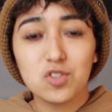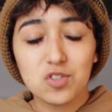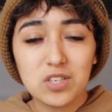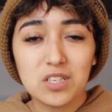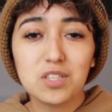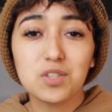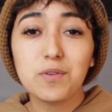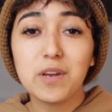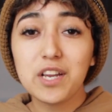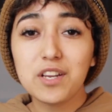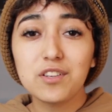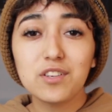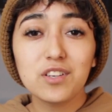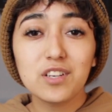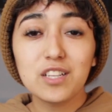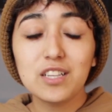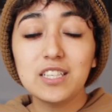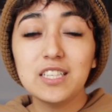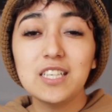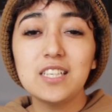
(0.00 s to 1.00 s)
tricks
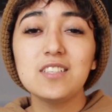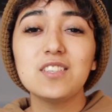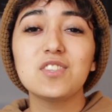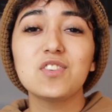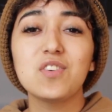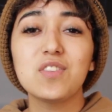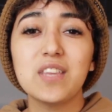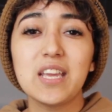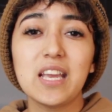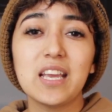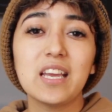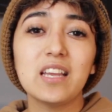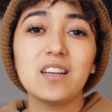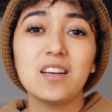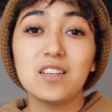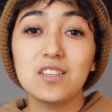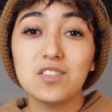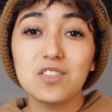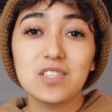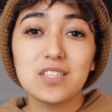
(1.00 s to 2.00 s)
regularly so they can
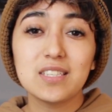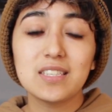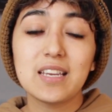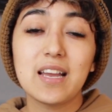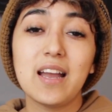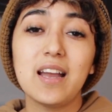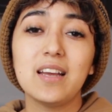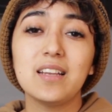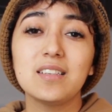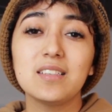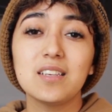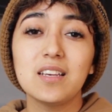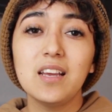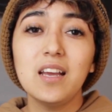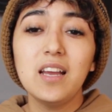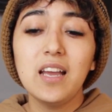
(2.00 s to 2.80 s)
understand